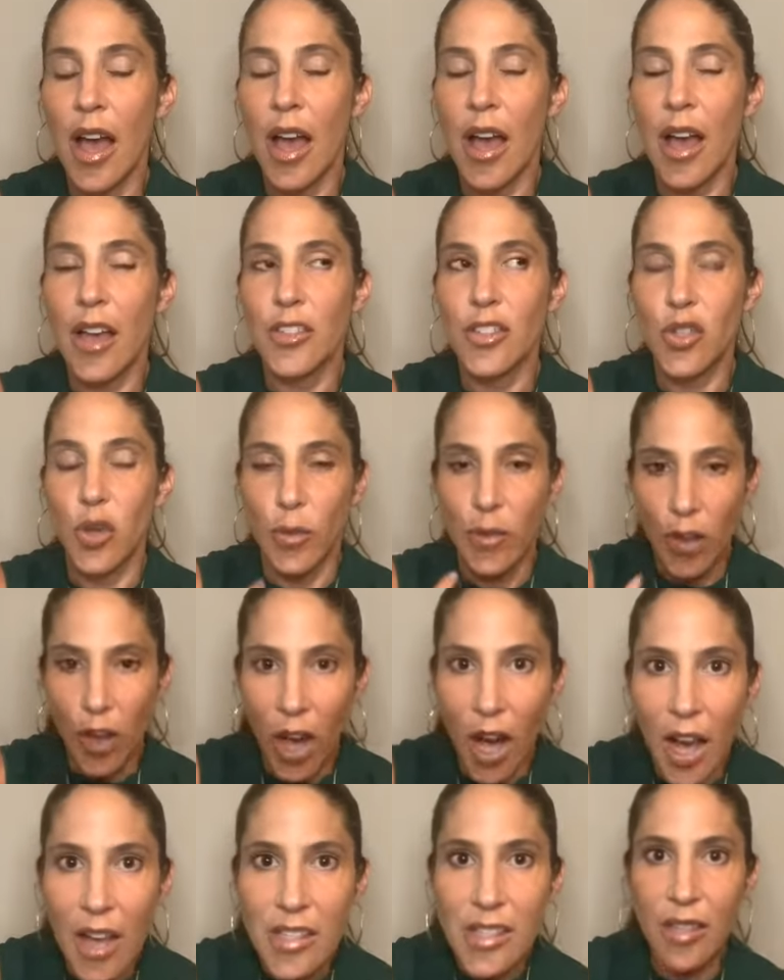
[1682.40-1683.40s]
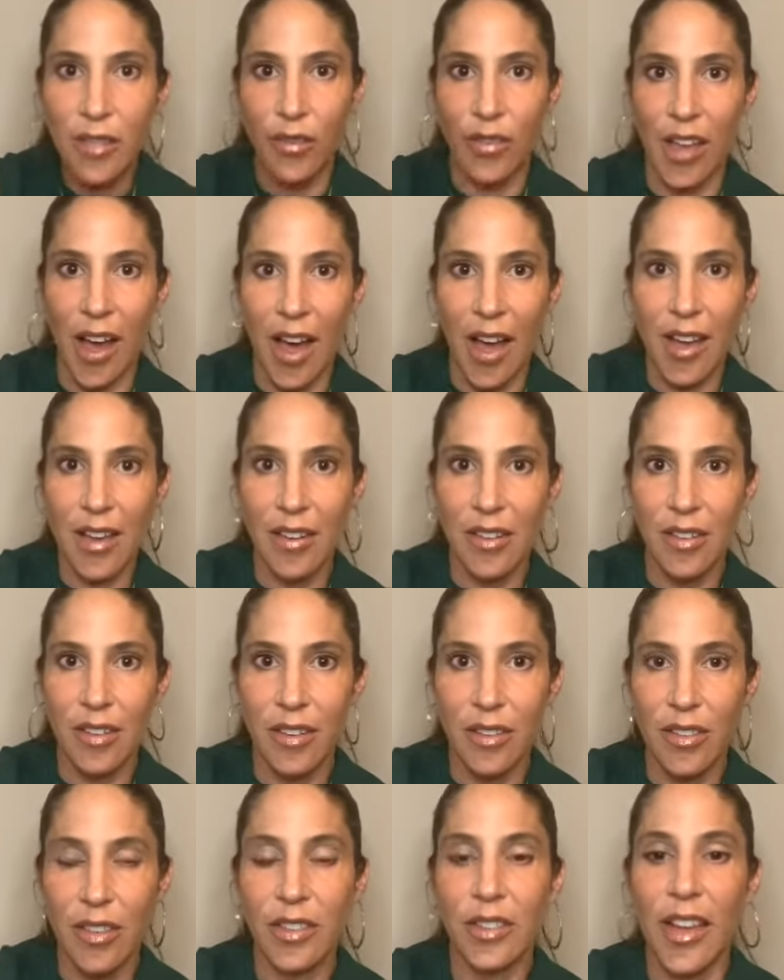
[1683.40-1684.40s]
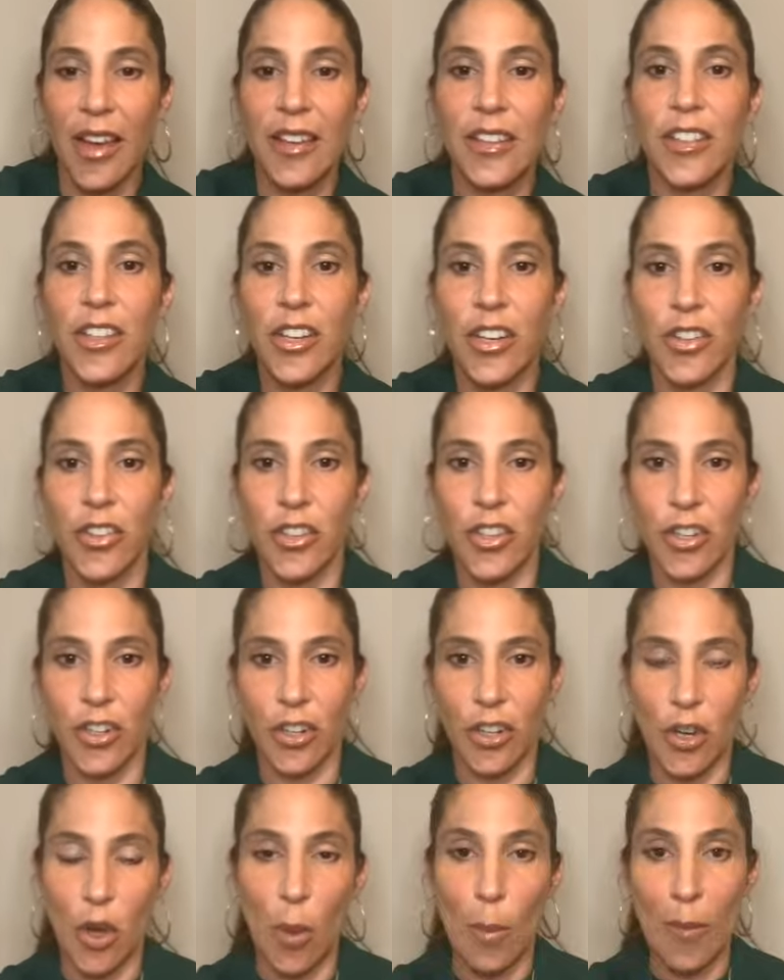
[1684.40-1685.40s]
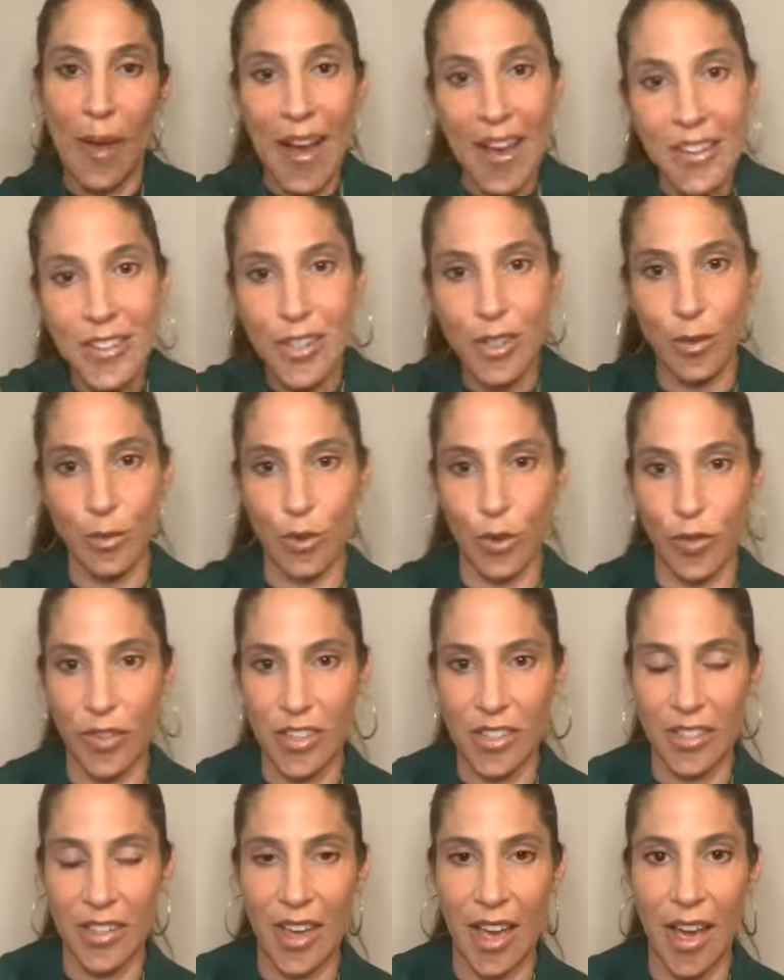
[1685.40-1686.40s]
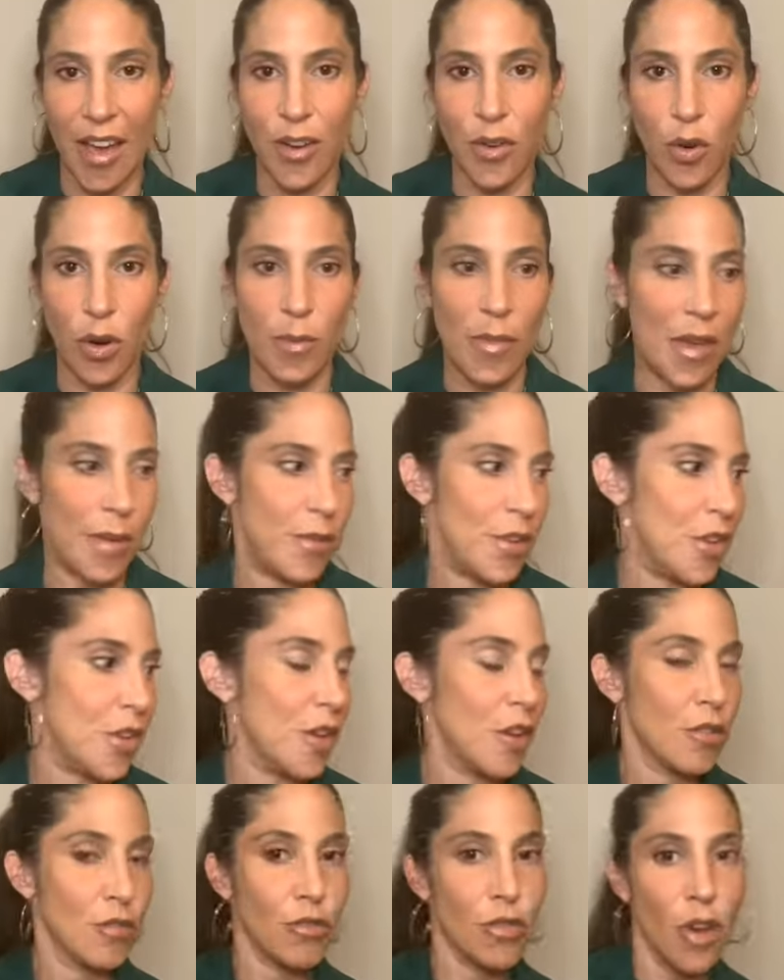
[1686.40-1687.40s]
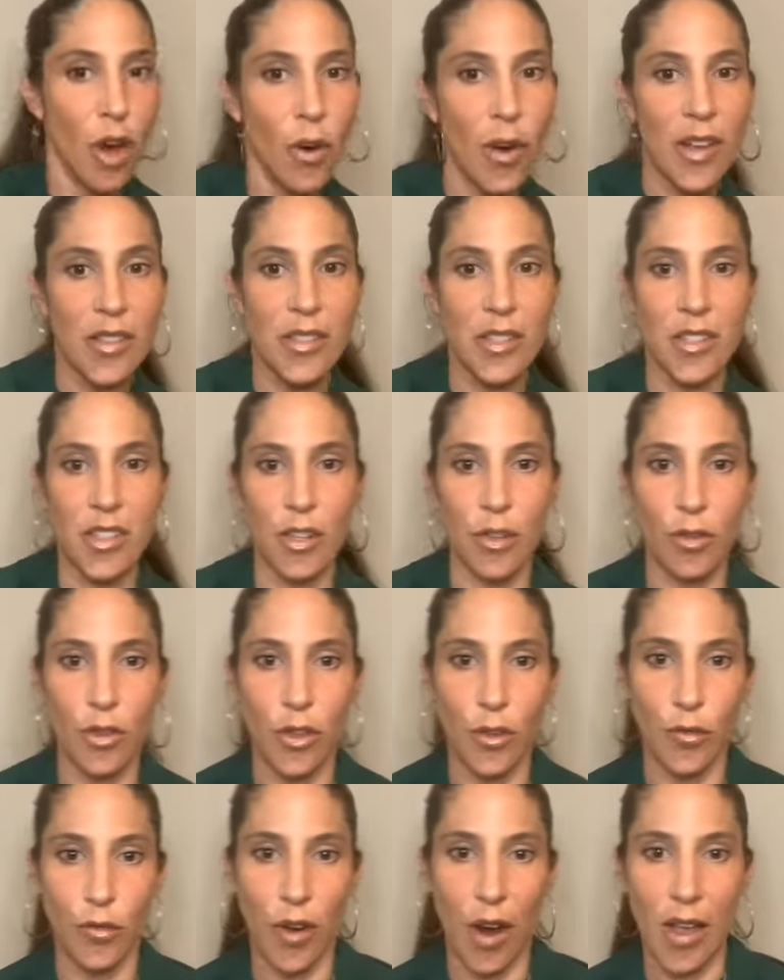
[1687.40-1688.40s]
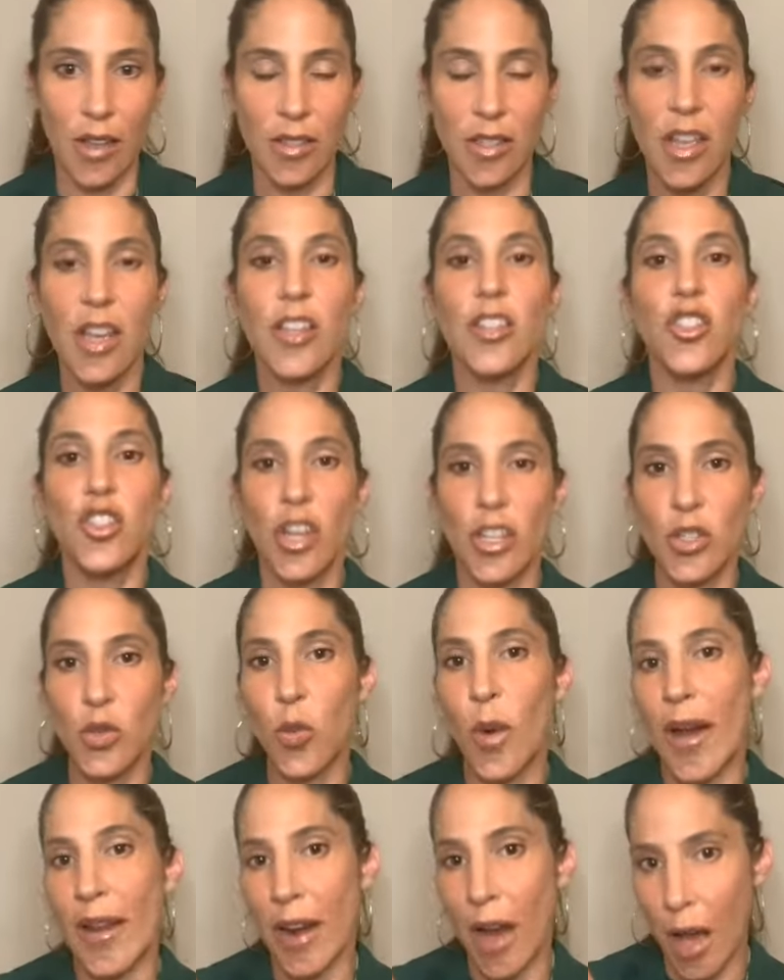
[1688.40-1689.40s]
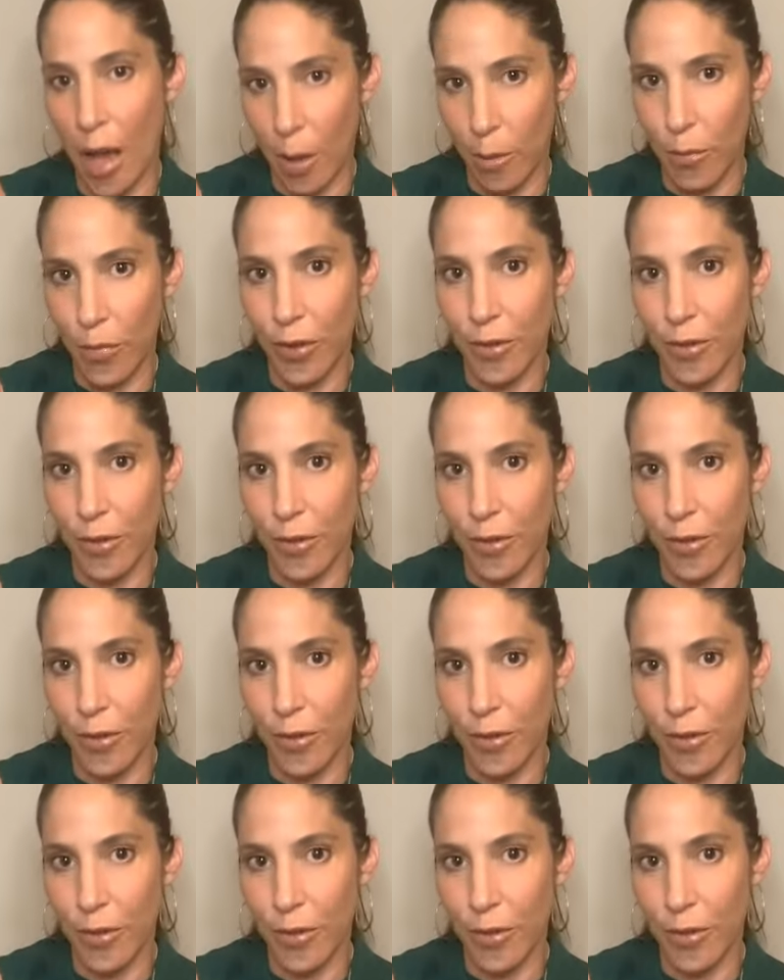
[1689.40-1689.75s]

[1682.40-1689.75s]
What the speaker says: So because of that, the likelihood that you're going to go back to the movies again or maybe go out to dinner with a friend just went up.